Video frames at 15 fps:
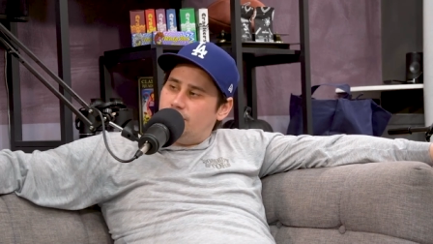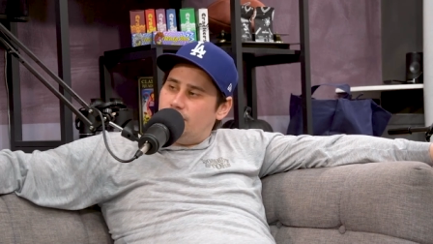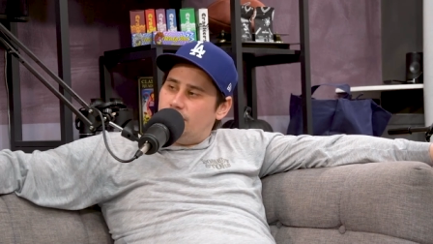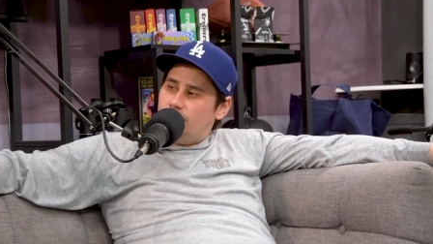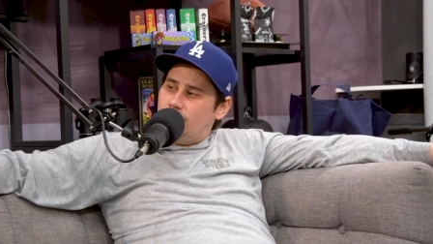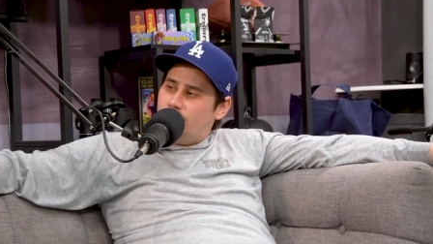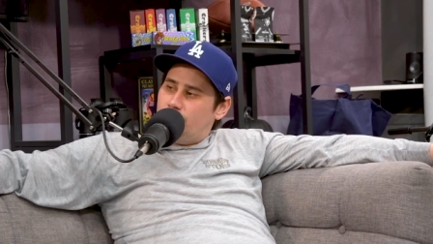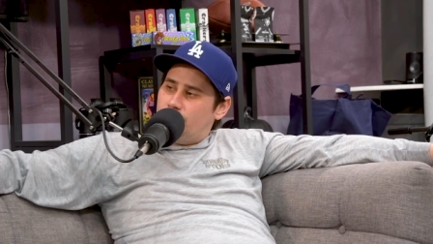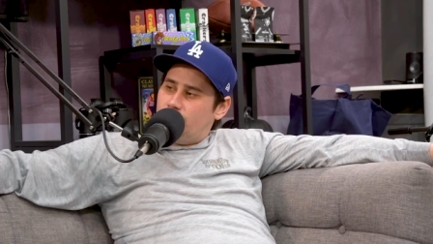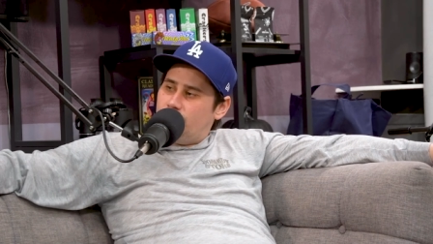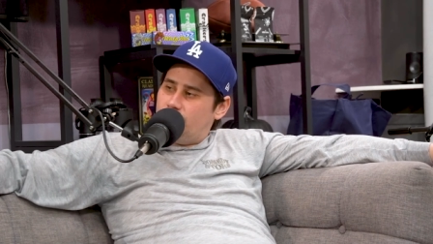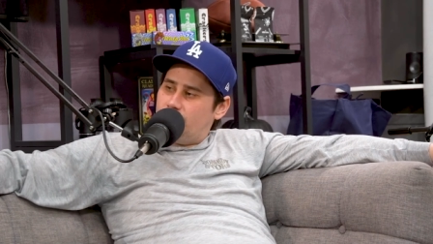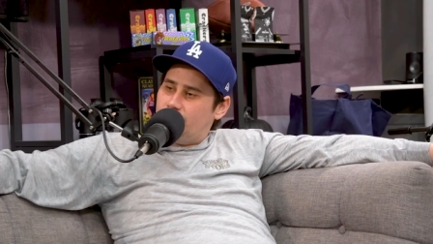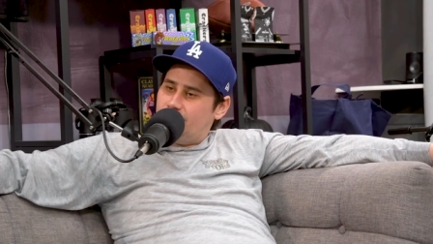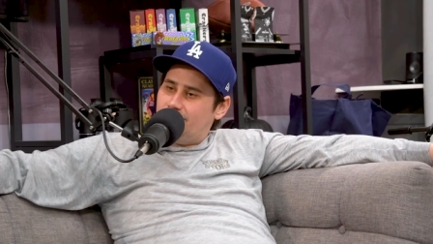Um
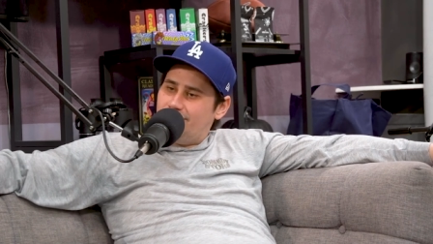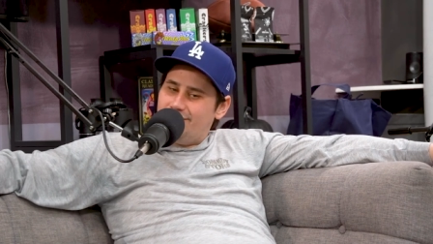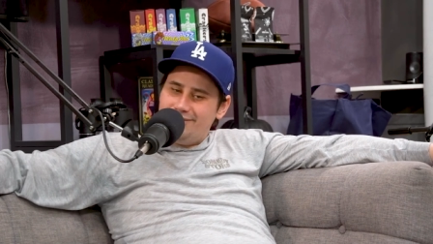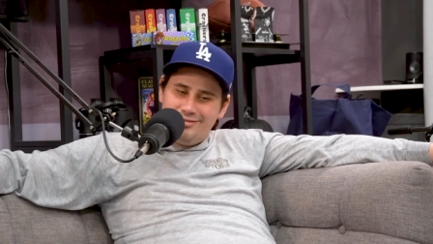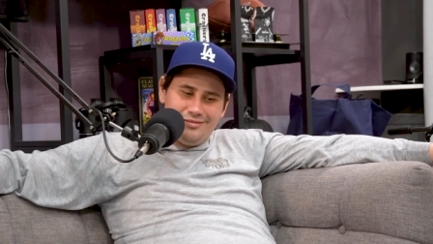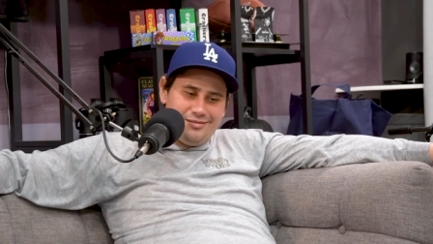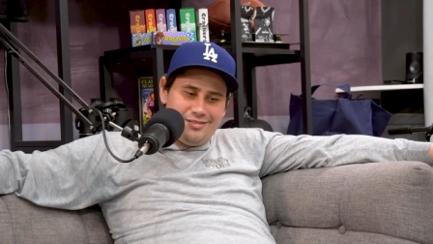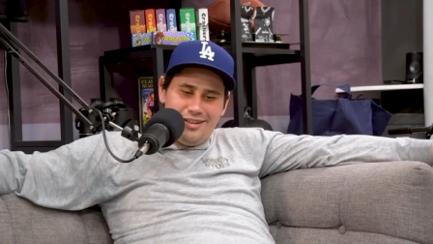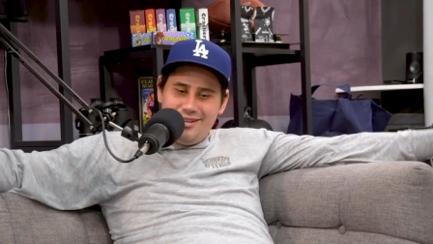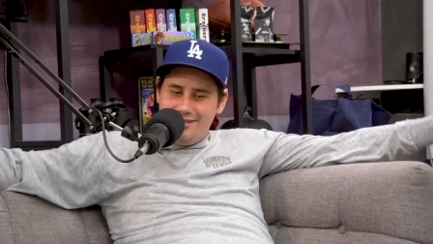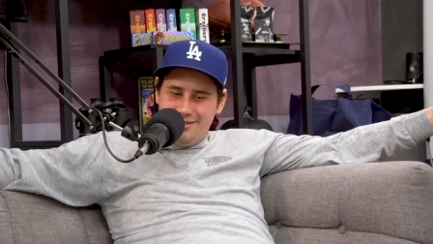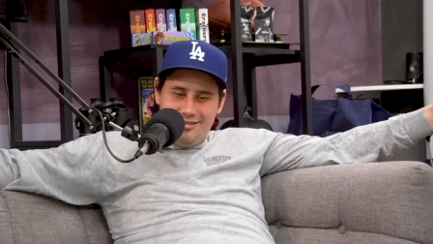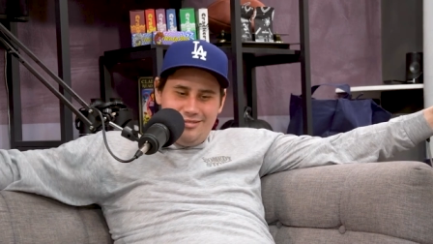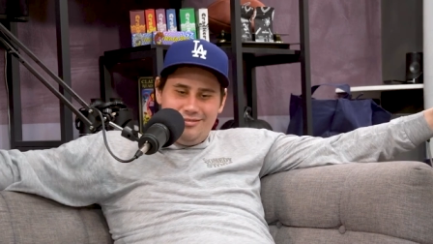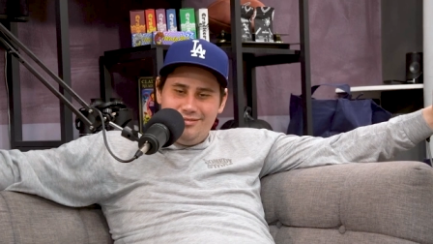Yeah,
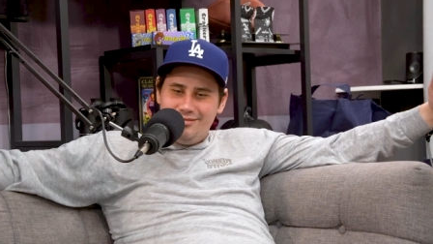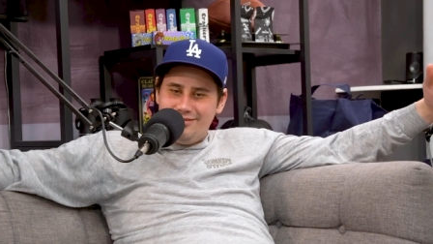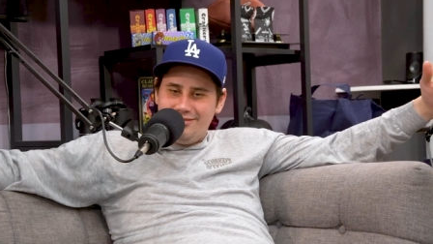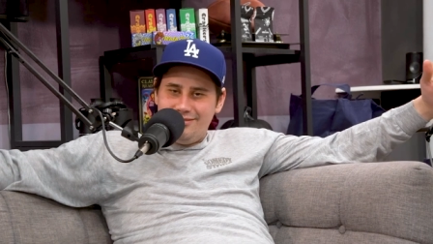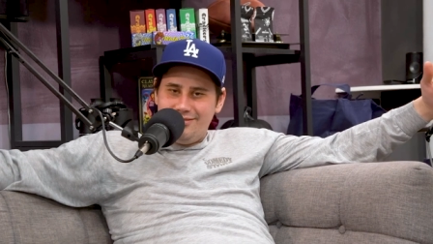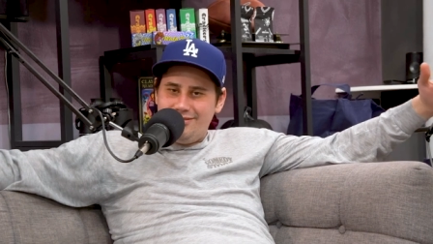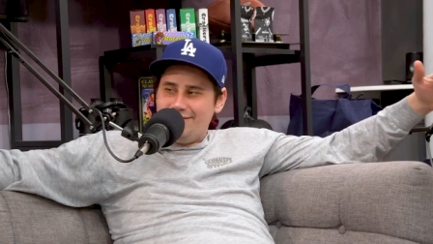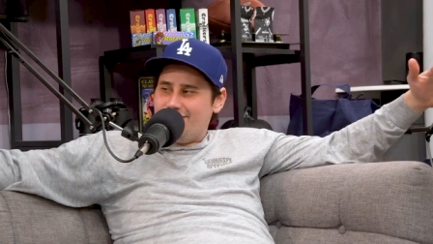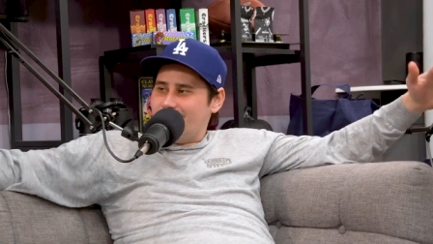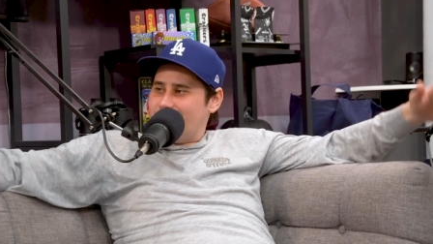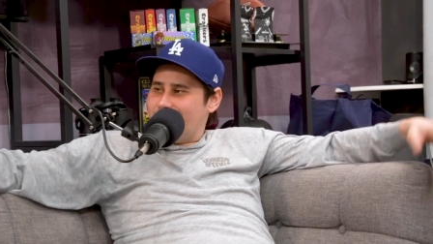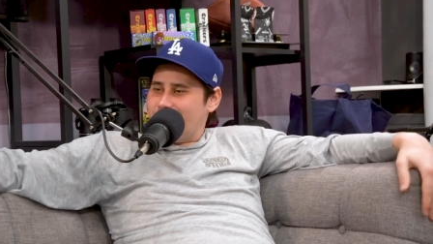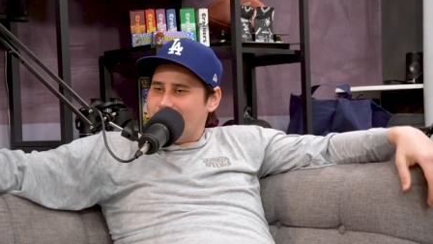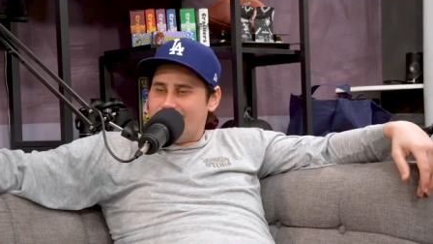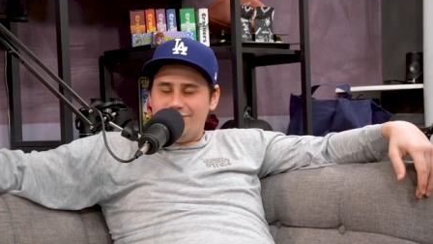dude. That's it.
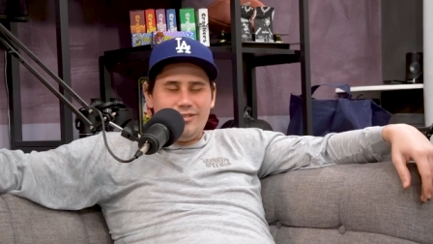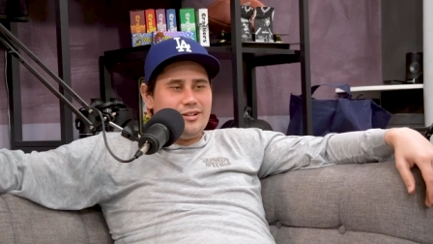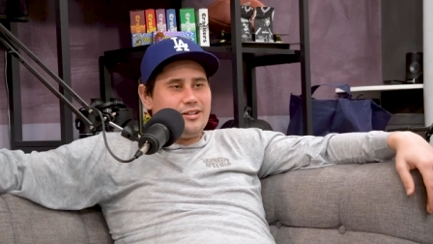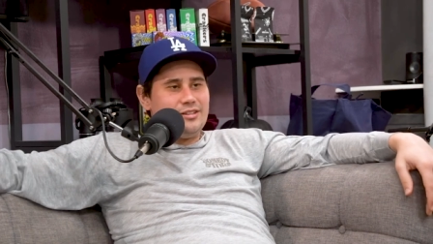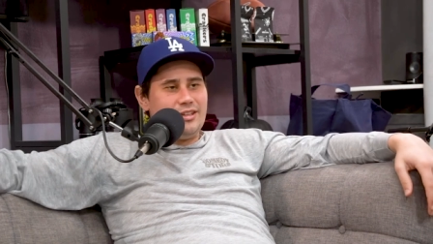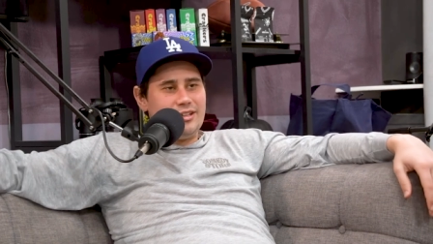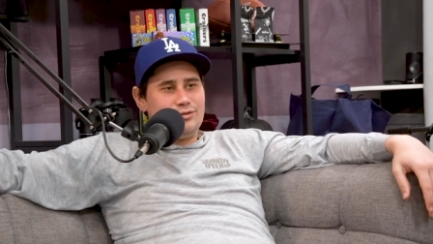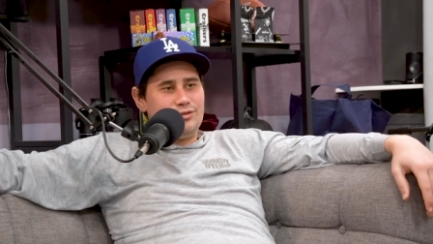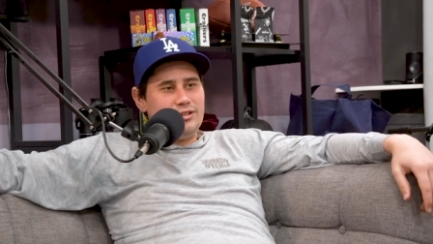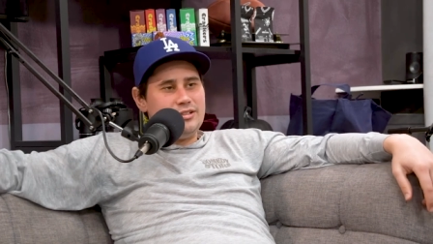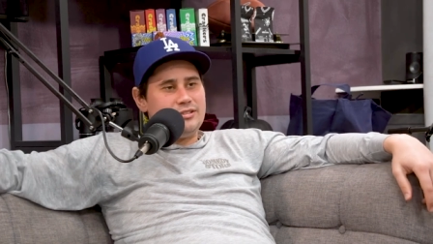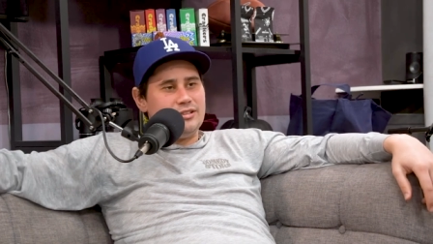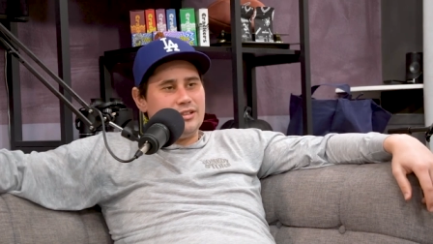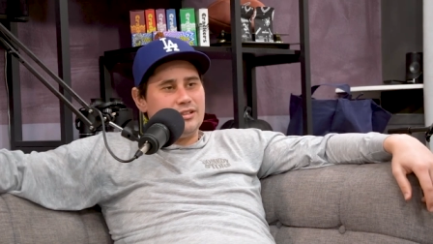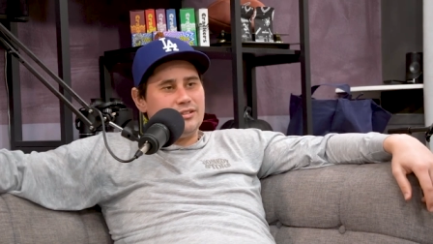Fucking yeah. thanks for
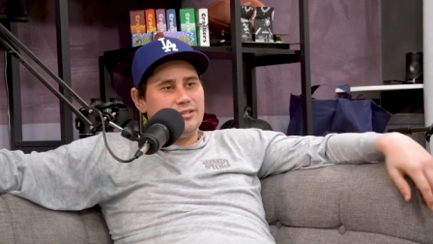listening.